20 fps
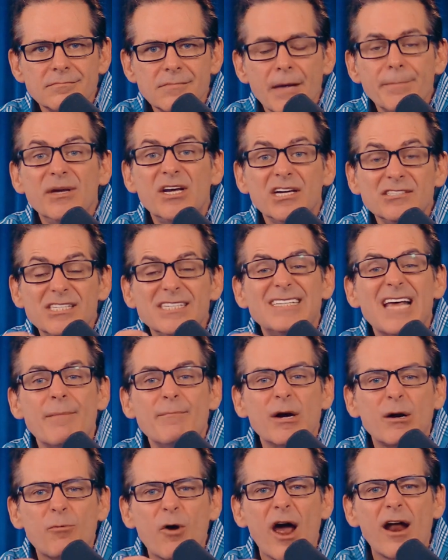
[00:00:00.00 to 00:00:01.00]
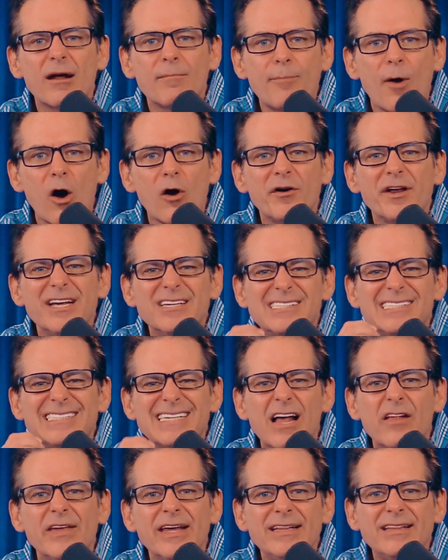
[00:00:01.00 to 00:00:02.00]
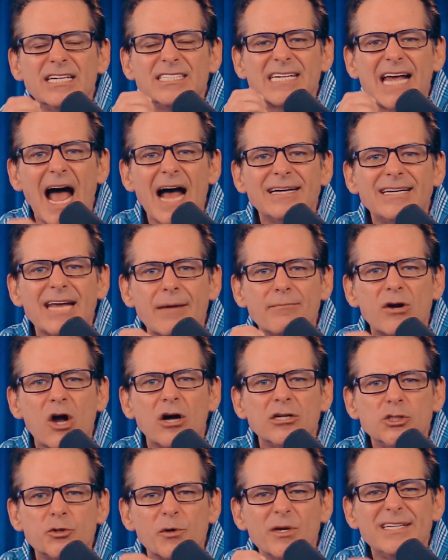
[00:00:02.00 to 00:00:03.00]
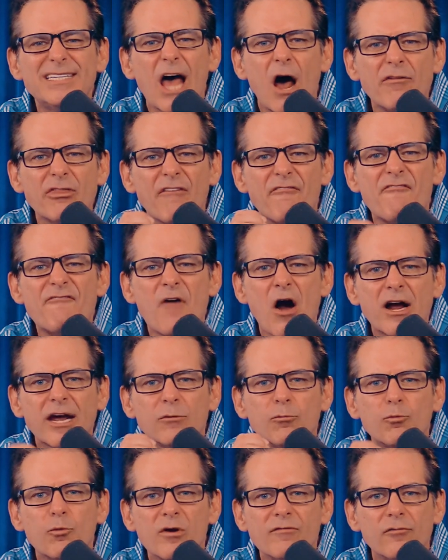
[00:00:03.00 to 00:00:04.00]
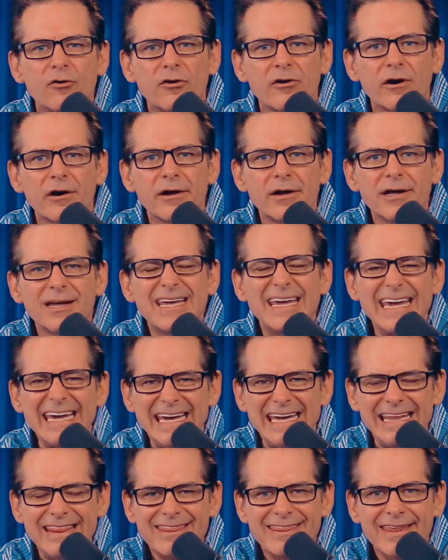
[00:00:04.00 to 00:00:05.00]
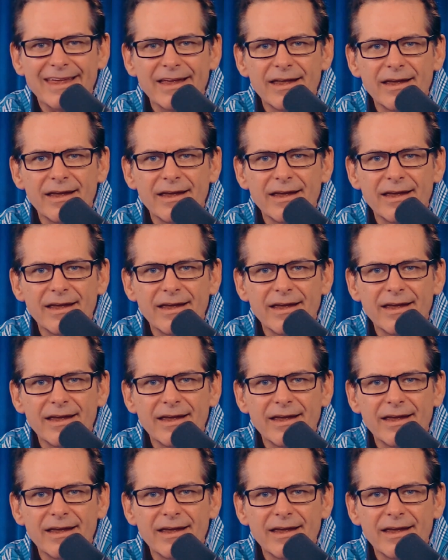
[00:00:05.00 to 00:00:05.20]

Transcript: Because the Democratic Party is selling this goddamn country down the fucking river, Keith.